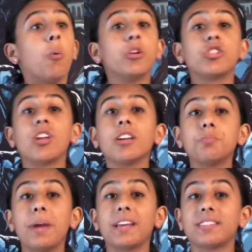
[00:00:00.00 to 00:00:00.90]
which does
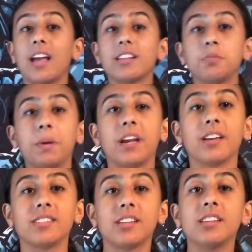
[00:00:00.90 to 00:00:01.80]
make sense
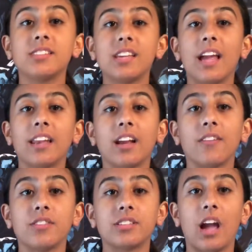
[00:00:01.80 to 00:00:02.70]
because it is the ending
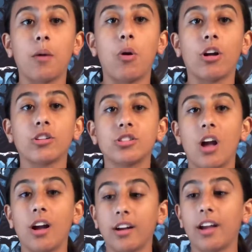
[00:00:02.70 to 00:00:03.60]
of the Skywalker
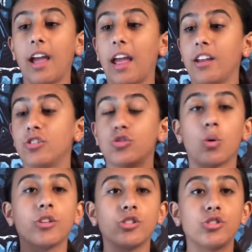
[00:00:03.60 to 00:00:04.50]
saga and
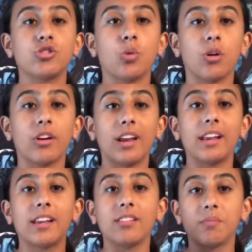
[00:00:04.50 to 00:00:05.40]
George's story
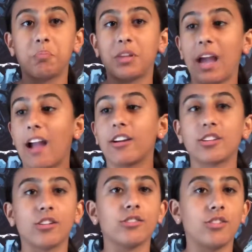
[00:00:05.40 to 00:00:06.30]
and
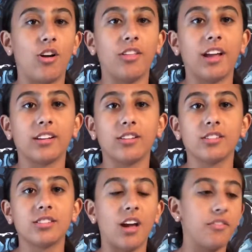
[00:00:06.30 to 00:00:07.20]
characters and all that
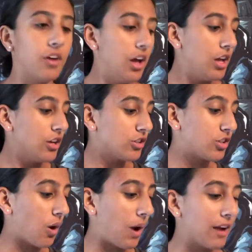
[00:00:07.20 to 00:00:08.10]
good stuff.
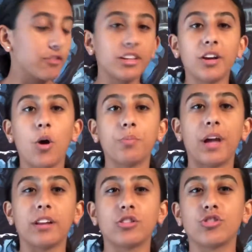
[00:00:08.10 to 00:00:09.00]
So I really hope
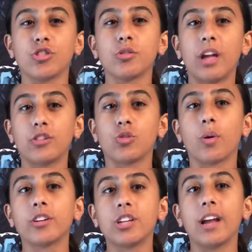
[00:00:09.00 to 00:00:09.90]
that it's true that
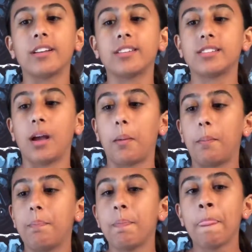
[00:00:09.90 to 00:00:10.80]
George had
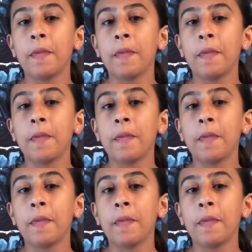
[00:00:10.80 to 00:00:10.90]
some